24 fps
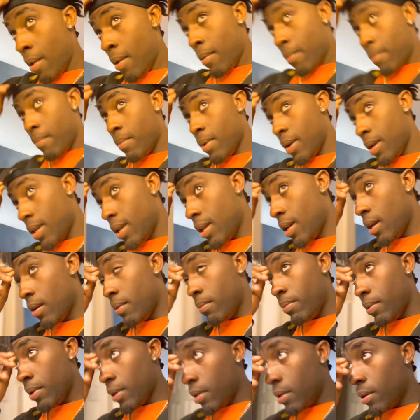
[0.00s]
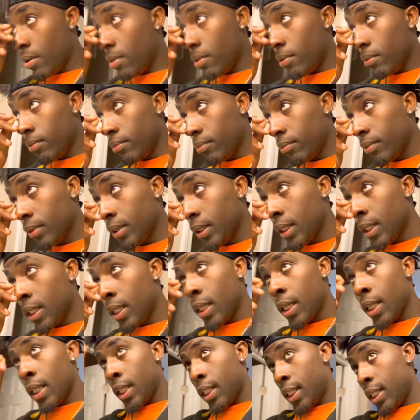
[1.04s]
But yeah, bro.
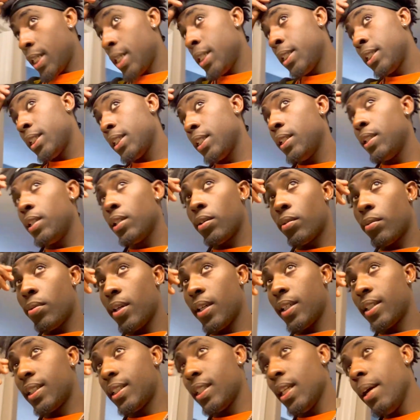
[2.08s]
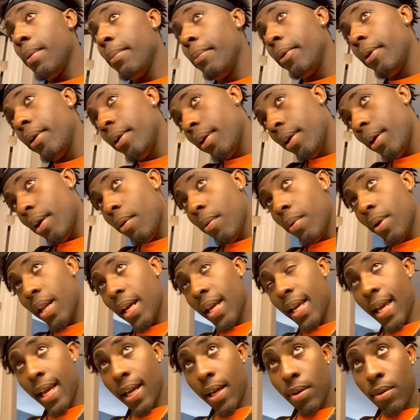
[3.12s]
It's a little quick summary of what I
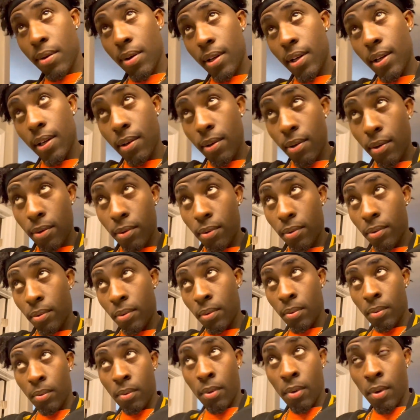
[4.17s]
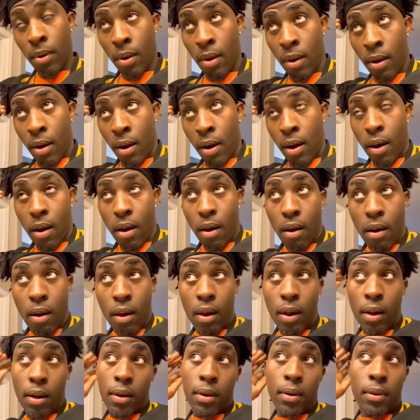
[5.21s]
got going on.
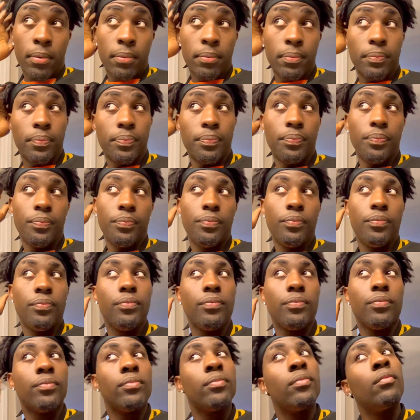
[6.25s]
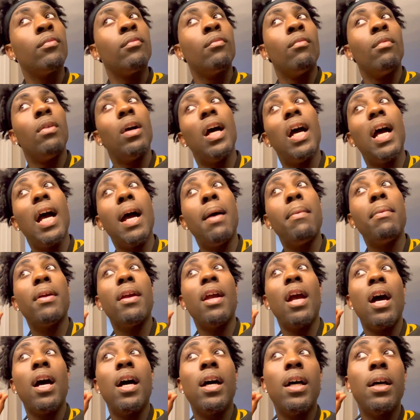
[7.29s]
Um, I'm gonna get
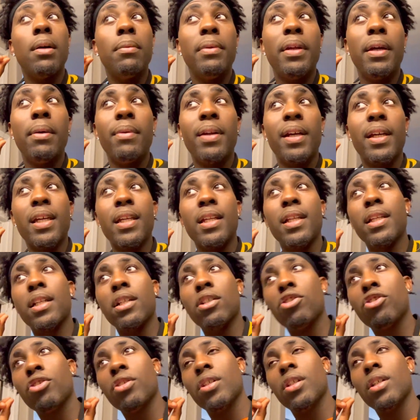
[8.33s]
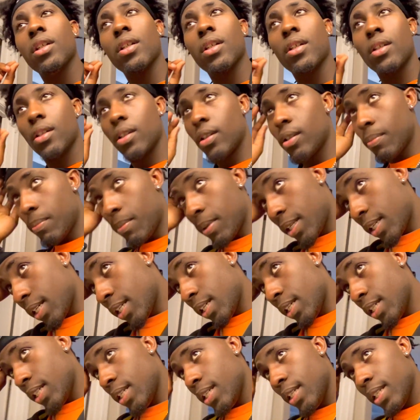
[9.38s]
y'all update when I get in the truck
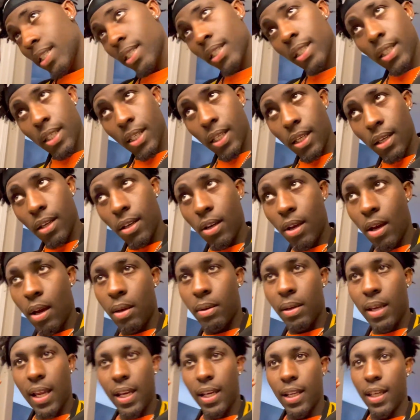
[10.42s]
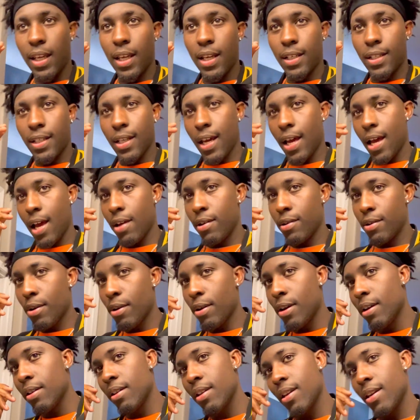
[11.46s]
because you know they had to get y'all you know
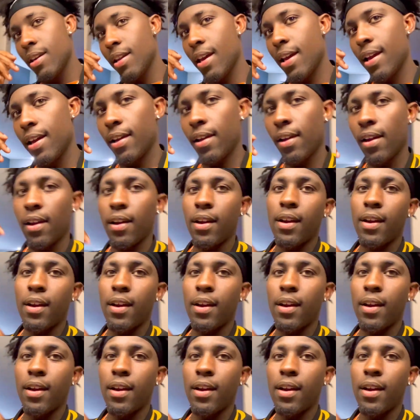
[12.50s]
up to date.